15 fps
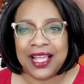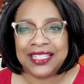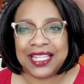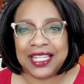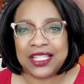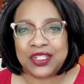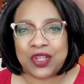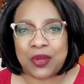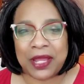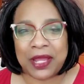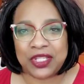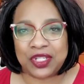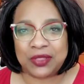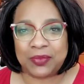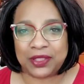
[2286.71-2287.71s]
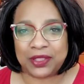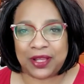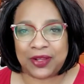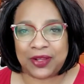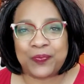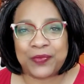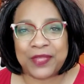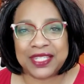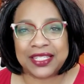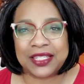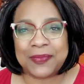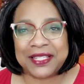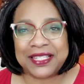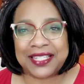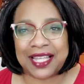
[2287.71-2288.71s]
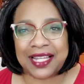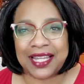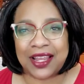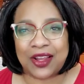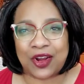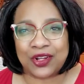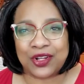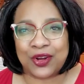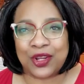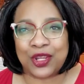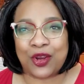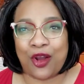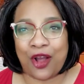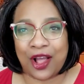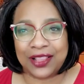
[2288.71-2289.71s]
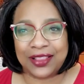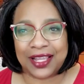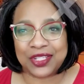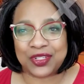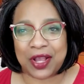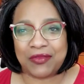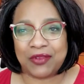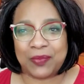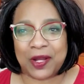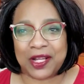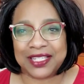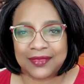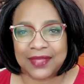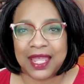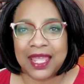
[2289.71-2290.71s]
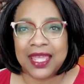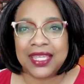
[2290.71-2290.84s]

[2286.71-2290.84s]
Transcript: Links are mentioned below. This has been Sunday Gardner, your online travel boss.